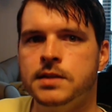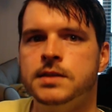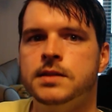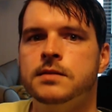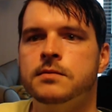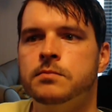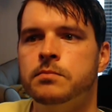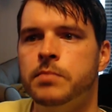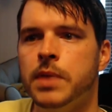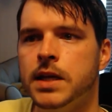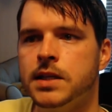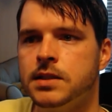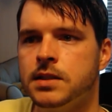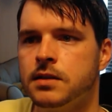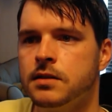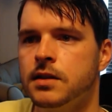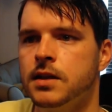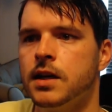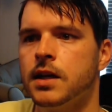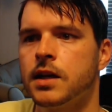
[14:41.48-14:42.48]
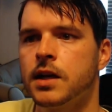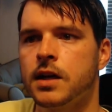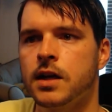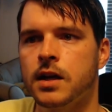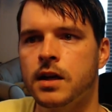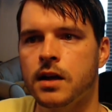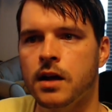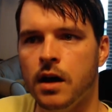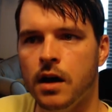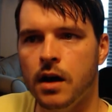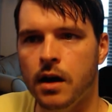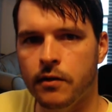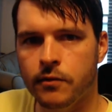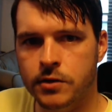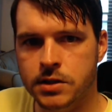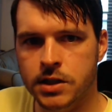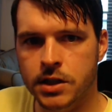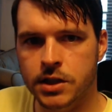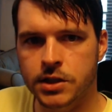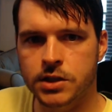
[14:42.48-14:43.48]
basically a
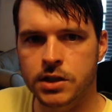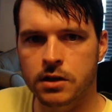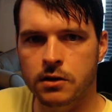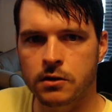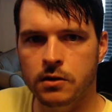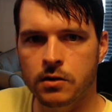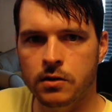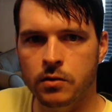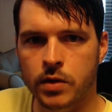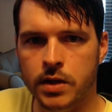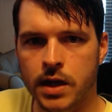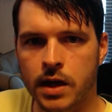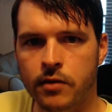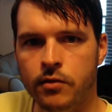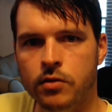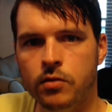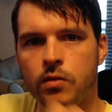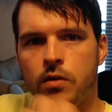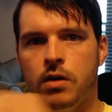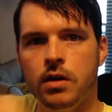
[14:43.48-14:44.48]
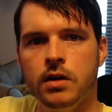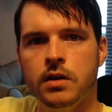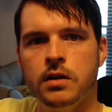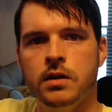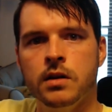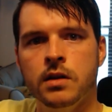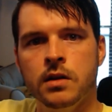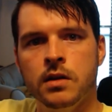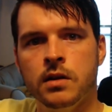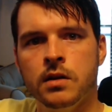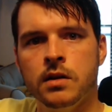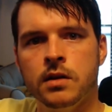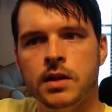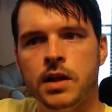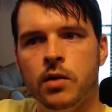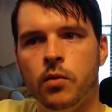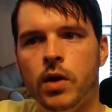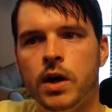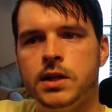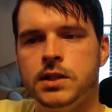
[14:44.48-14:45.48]
conversation going with everyone that
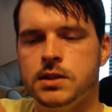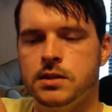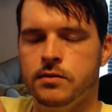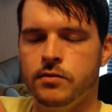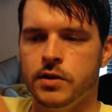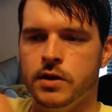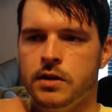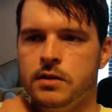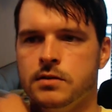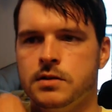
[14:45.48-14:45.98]
watches the video.